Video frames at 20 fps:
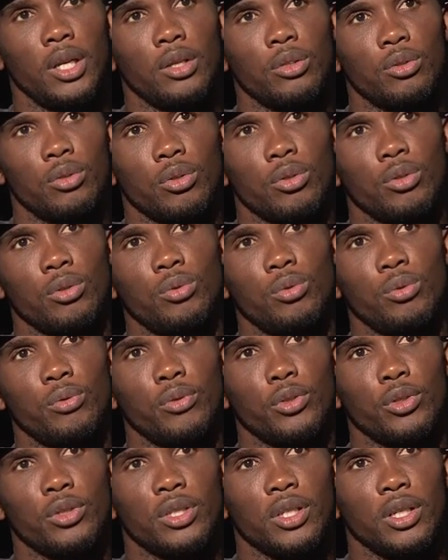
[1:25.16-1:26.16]
And when you
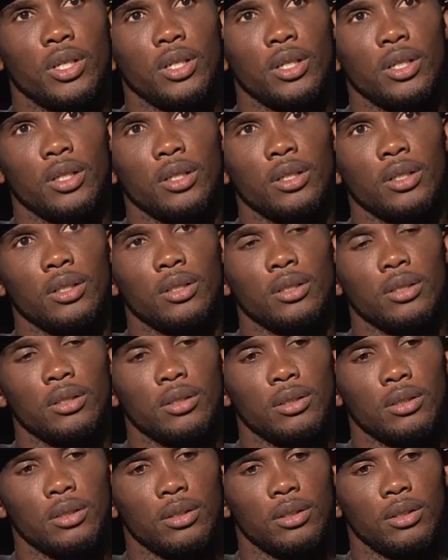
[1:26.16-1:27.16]
become one,
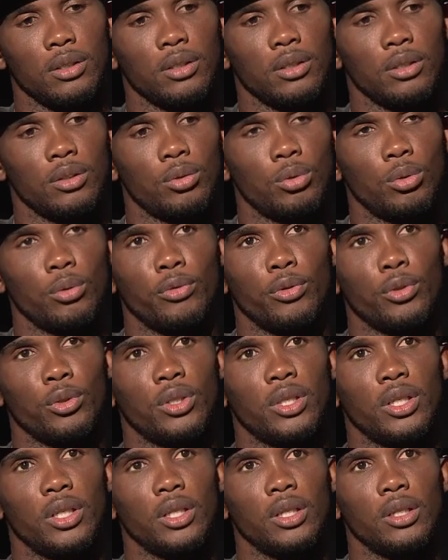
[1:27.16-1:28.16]
because in
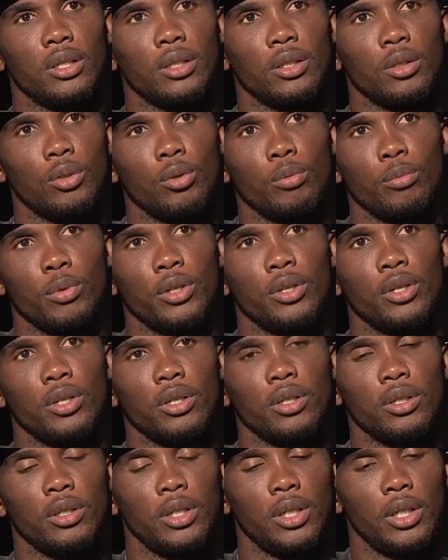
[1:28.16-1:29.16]
Africa, being a
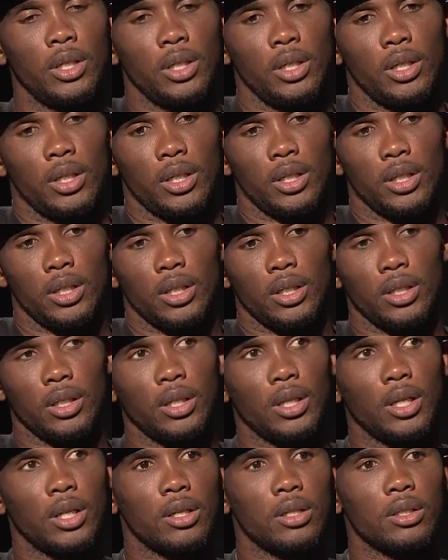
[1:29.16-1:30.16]
footballer is already a
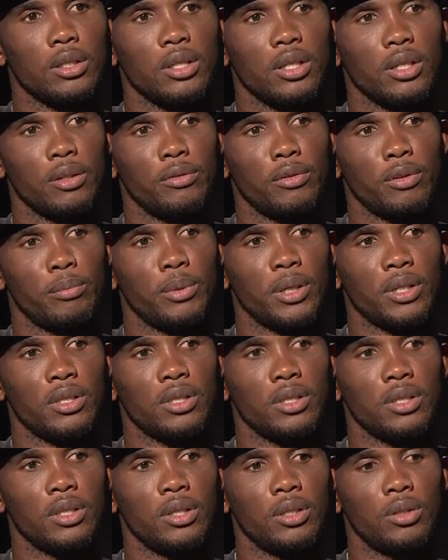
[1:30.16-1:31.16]
success,
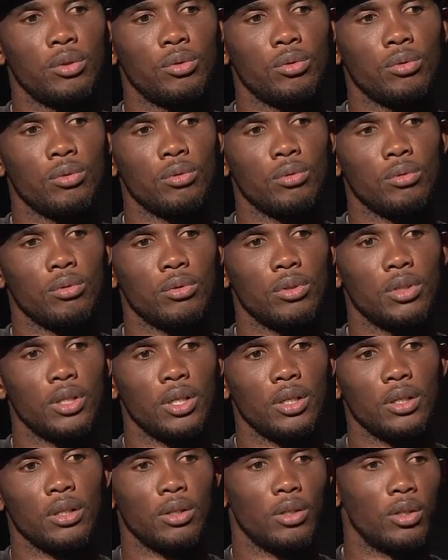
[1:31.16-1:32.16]
you want to
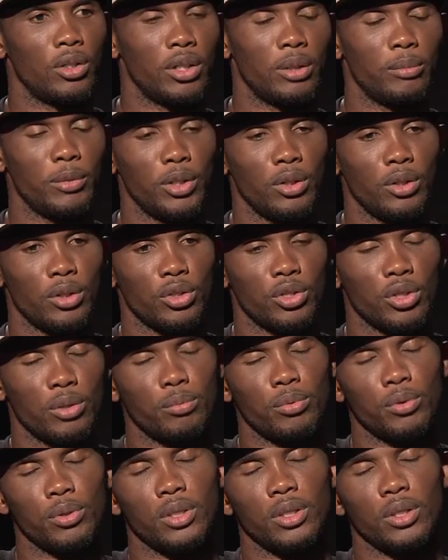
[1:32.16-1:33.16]
measure yourself to
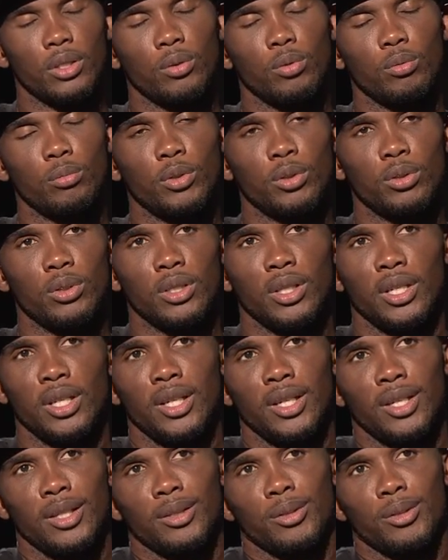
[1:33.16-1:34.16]
the very best.